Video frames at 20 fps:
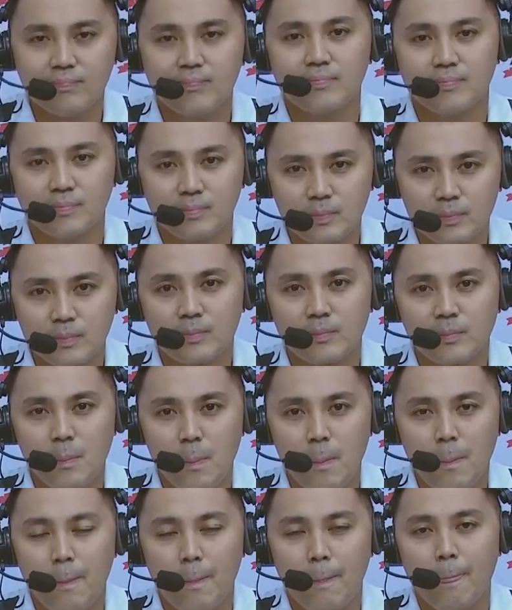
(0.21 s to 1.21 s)

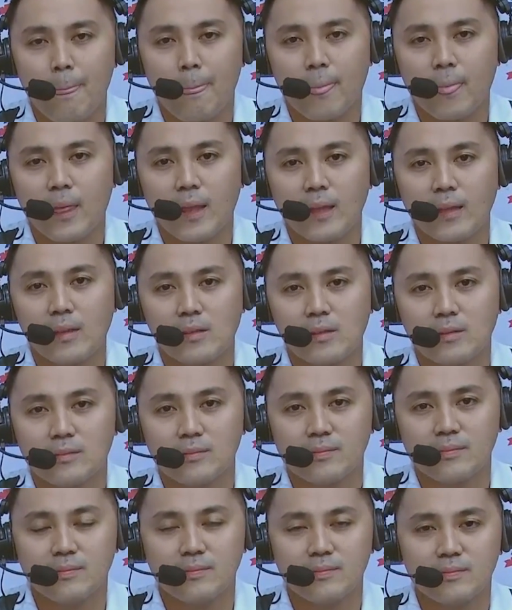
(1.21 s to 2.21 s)

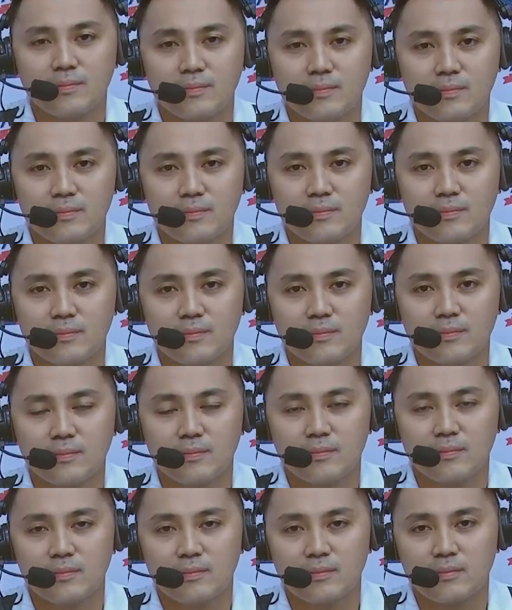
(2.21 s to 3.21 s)

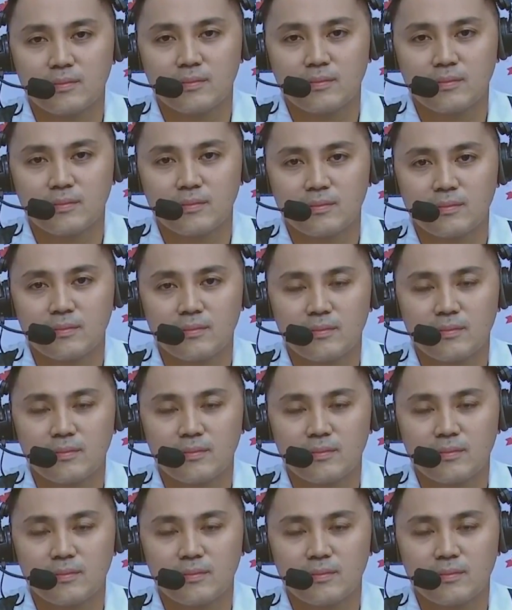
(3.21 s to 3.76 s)
[no speech]